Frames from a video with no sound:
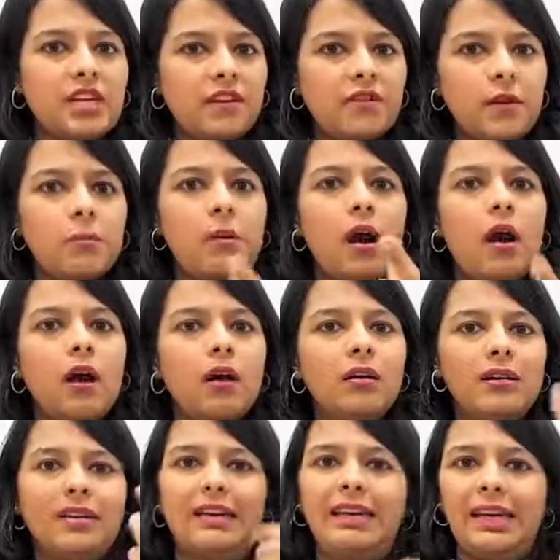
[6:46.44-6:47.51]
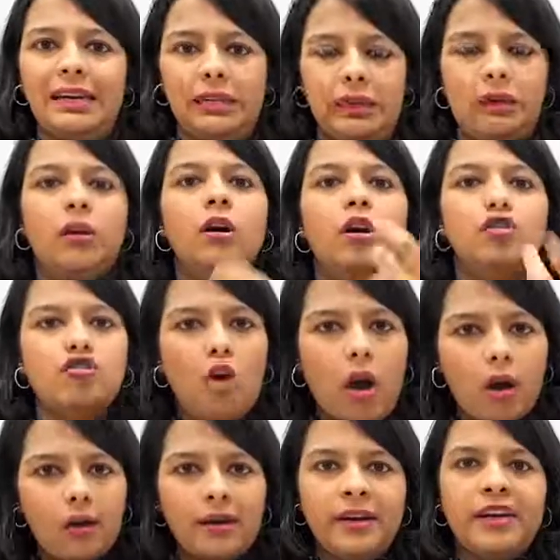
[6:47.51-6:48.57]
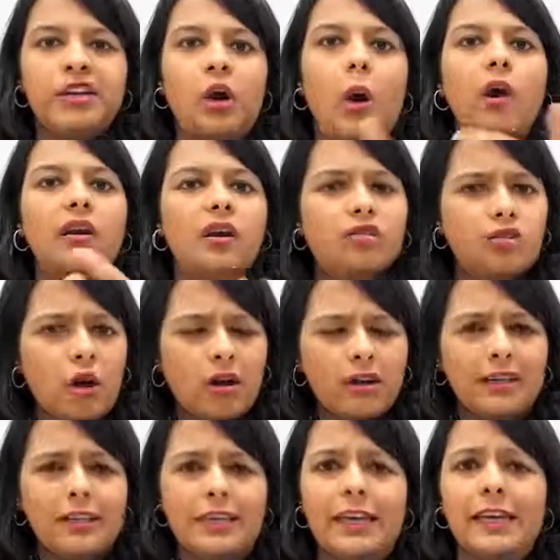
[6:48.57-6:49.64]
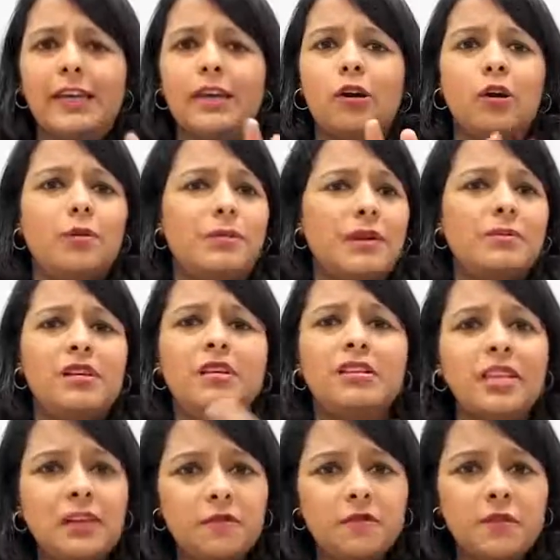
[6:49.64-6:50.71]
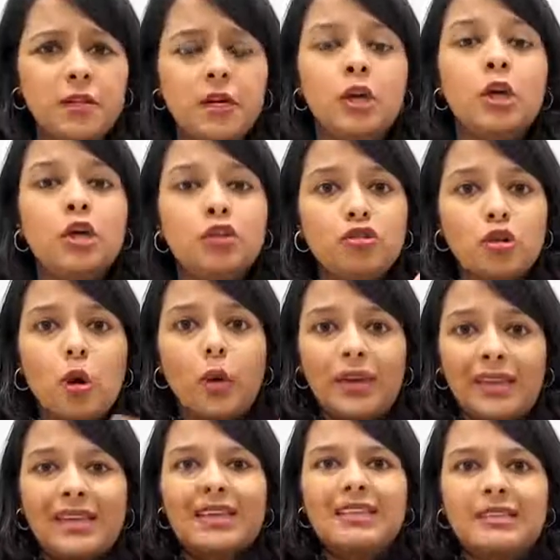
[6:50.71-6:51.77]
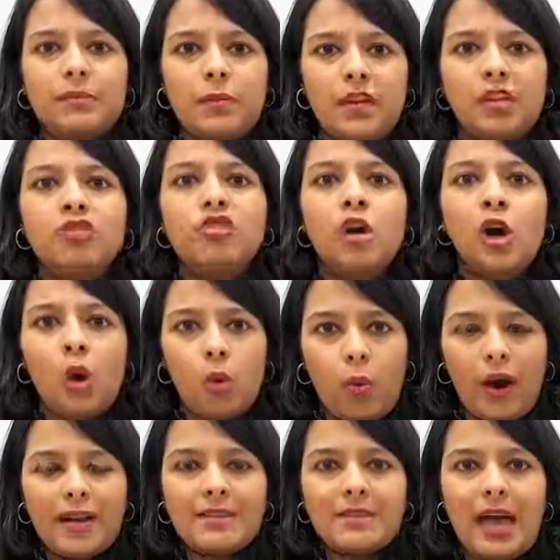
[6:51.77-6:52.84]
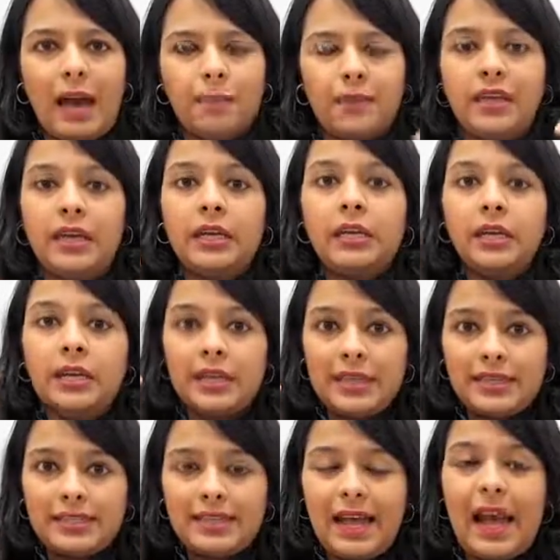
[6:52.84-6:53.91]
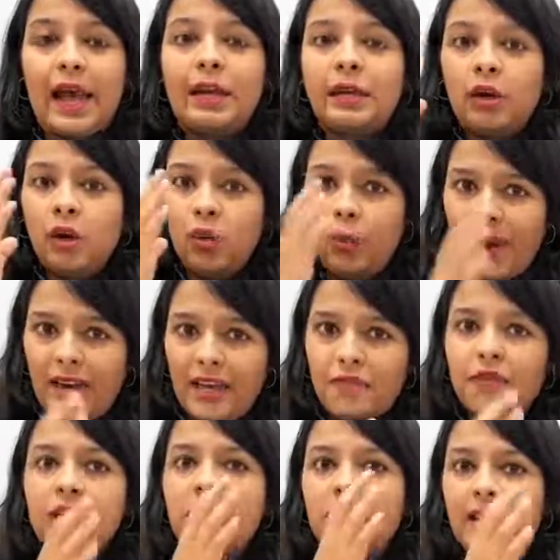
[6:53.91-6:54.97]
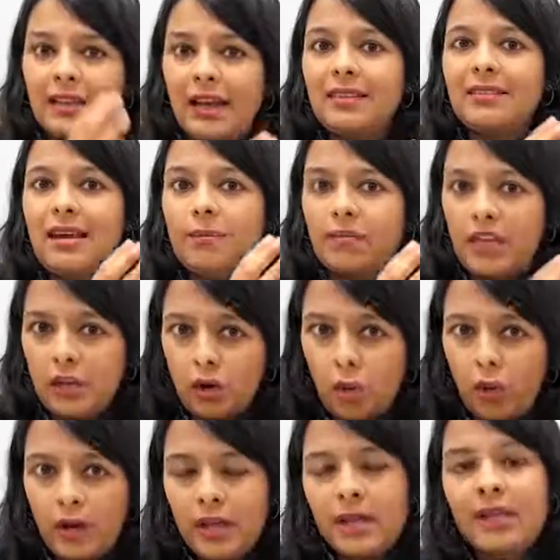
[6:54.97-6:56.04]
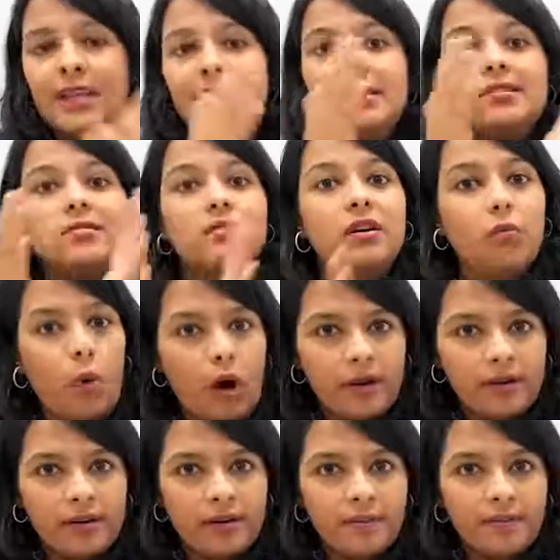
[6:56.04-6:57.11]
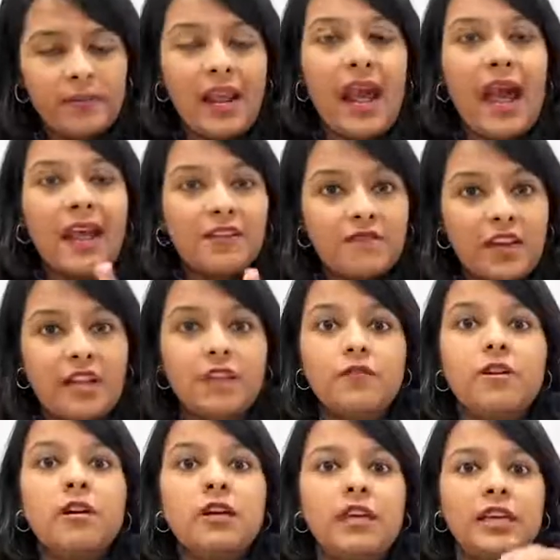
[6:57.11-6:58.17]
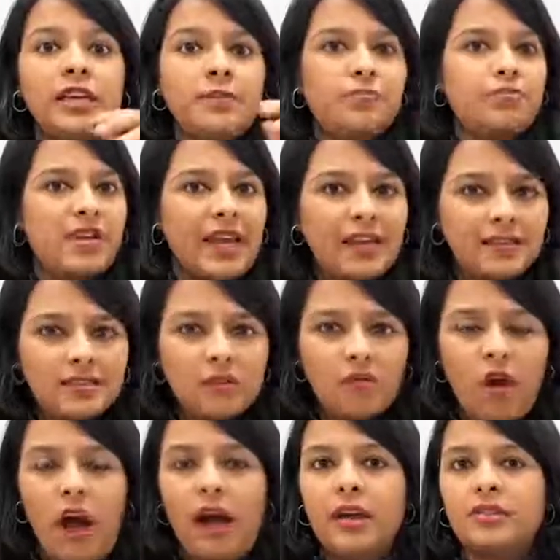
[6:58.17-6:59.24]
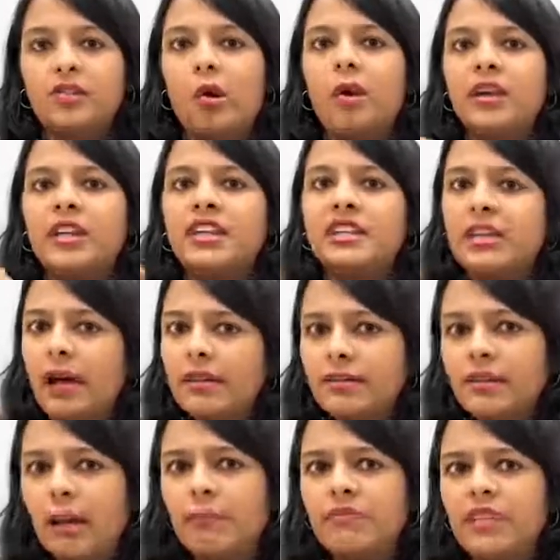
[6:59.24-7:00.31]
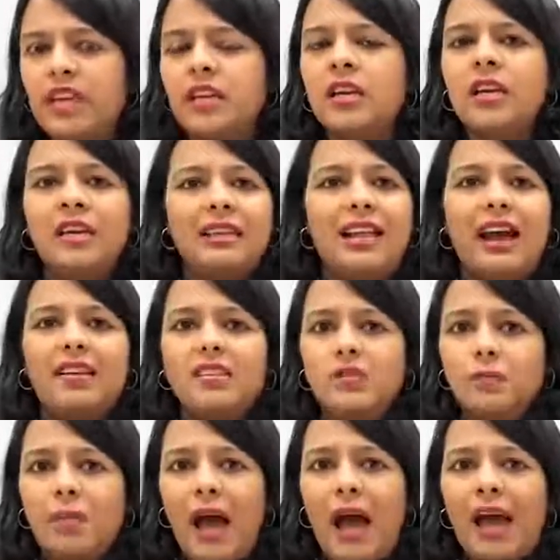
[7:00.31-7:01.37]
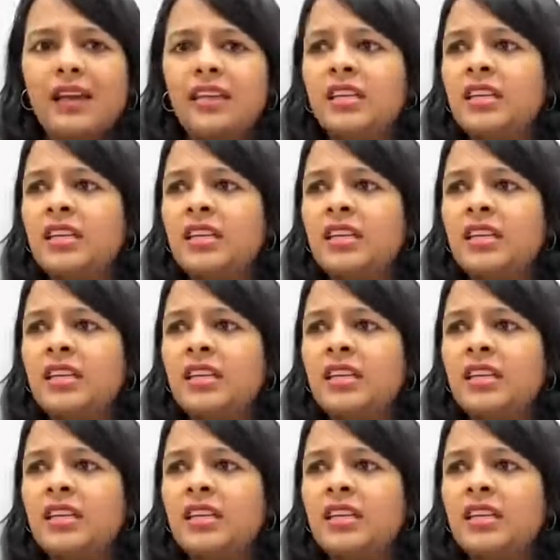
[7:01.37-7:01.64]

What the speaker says: him a treat, a chocolate or a chocolate cake or maybe a gift. So in his image, what is happening is that whenever he does something good, he is rewarded. And whenever he breaks a vase or he does something that is bad,